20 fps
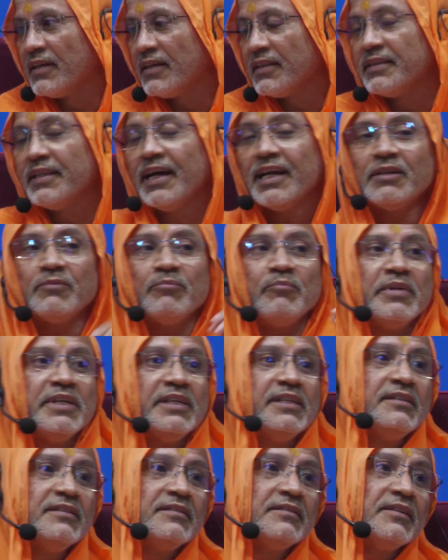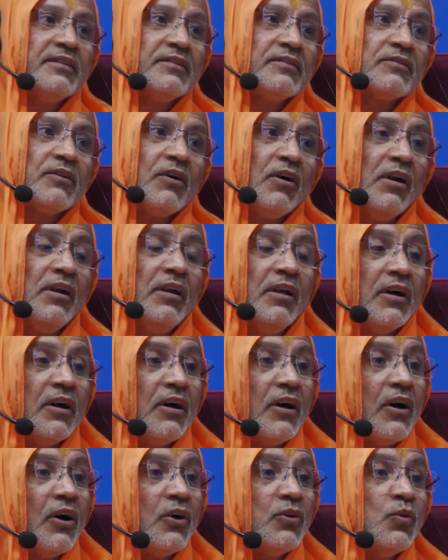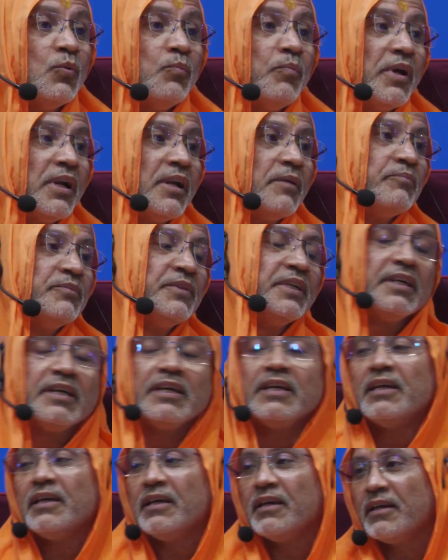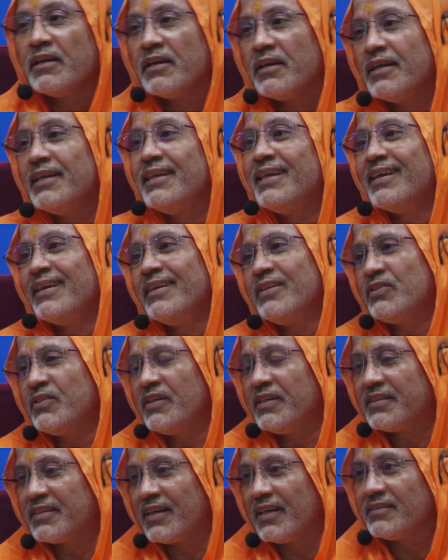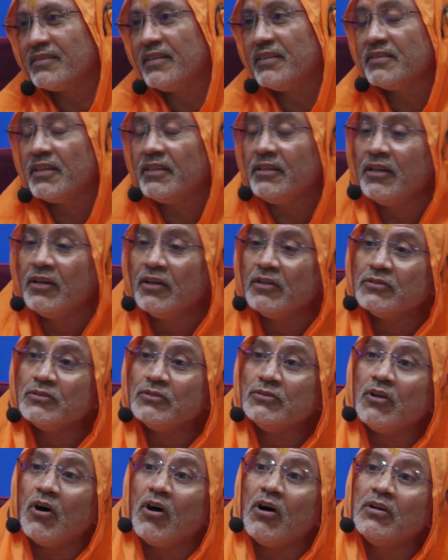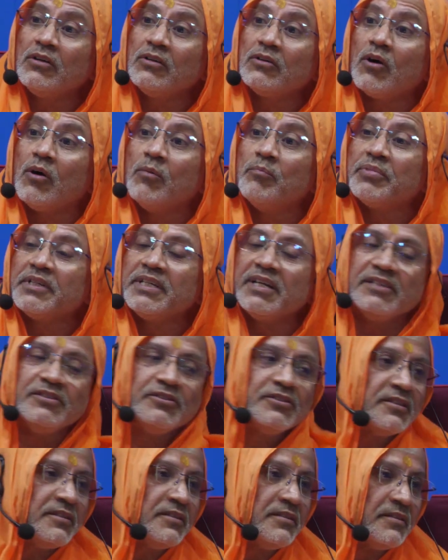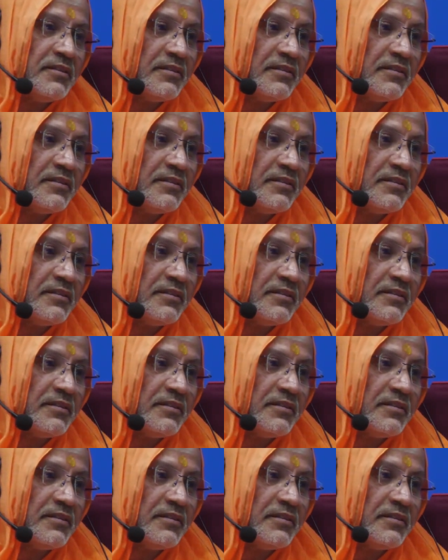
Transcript: that means is called anupalabdhihi. In English they translated non-comprehension.